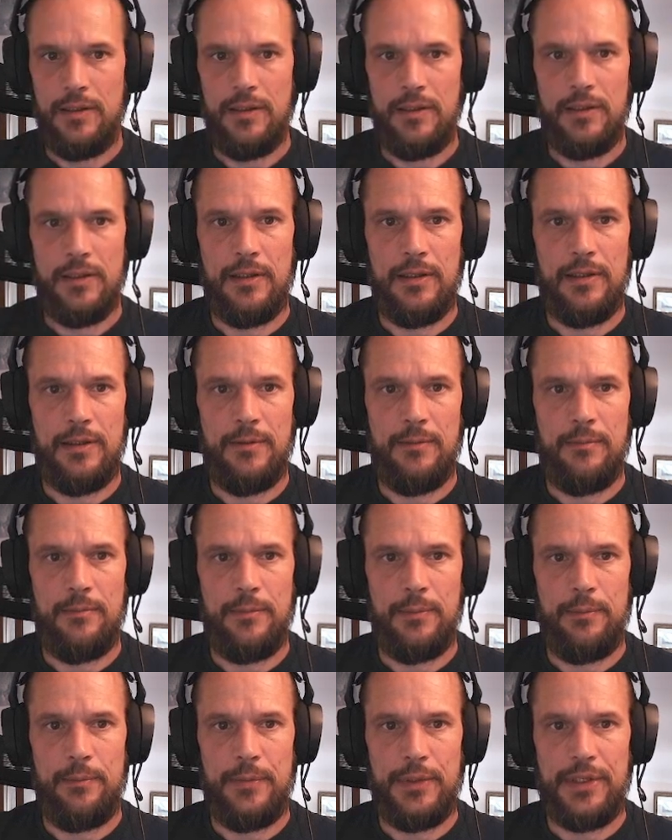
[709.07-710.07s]

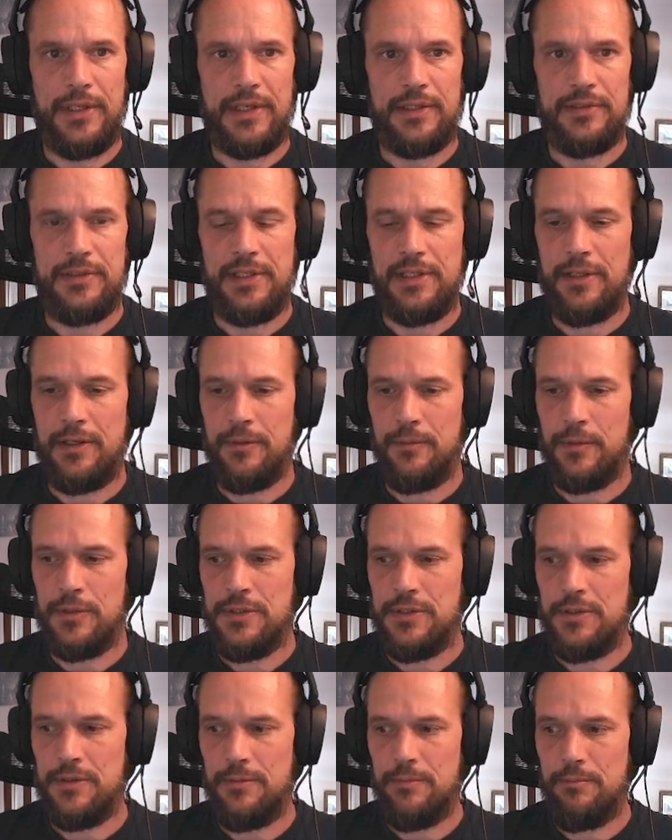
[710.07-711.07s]
But actually there
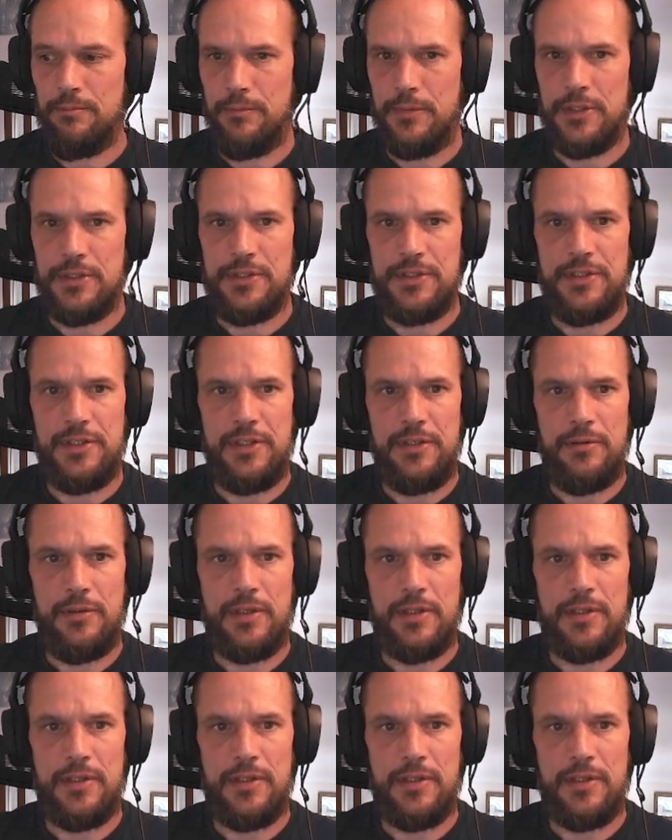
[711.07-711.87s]
wasn't much new,